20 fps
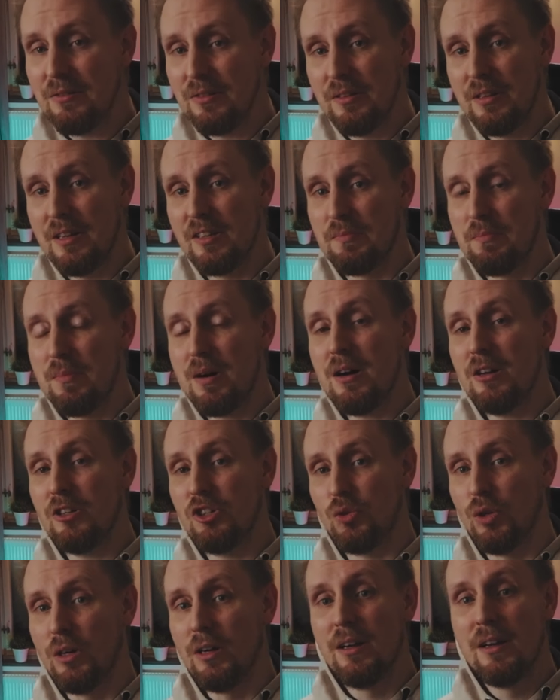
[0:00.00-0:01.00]
to this
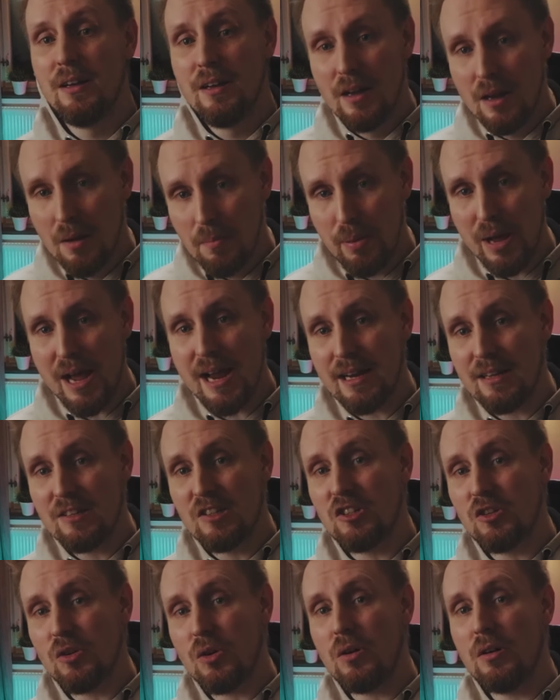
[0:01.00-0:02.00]
mantra: pack and
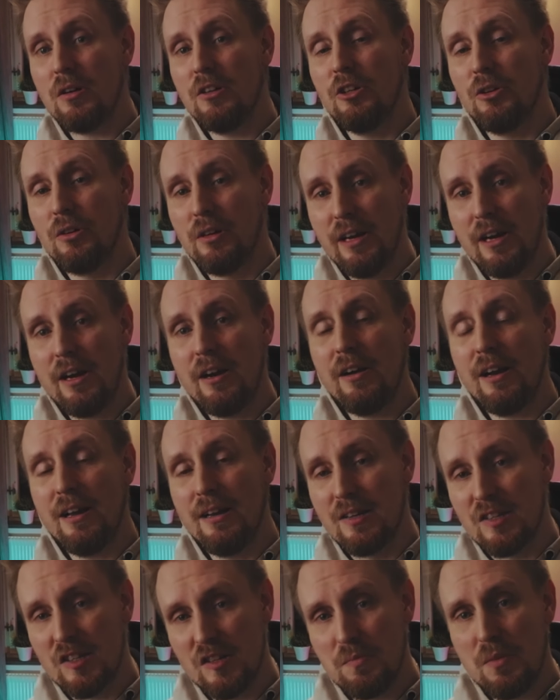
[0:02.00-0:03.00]
store your gear in
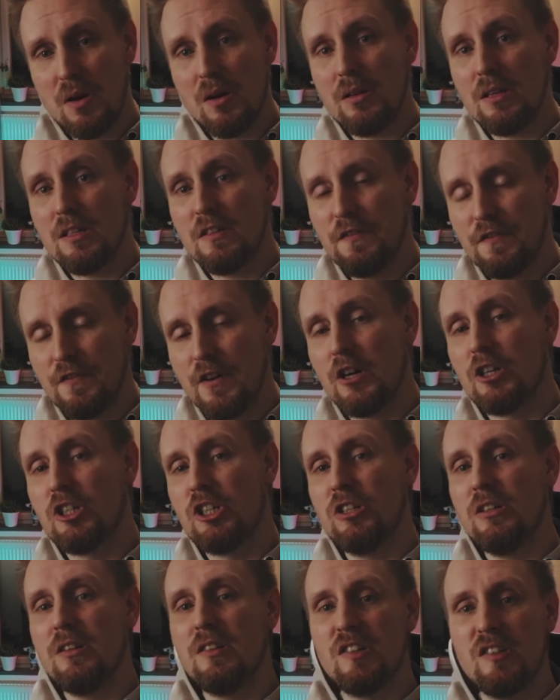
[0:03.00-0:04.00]
the smallest
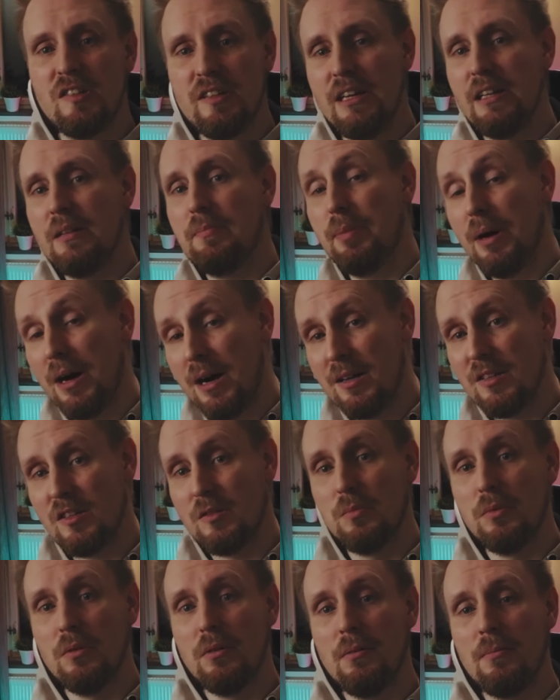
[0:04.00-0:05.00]
functional state
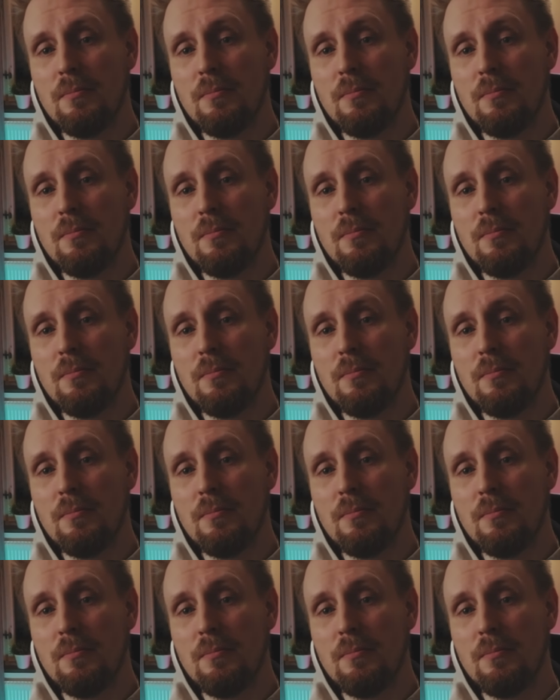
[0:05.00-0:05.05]
possible.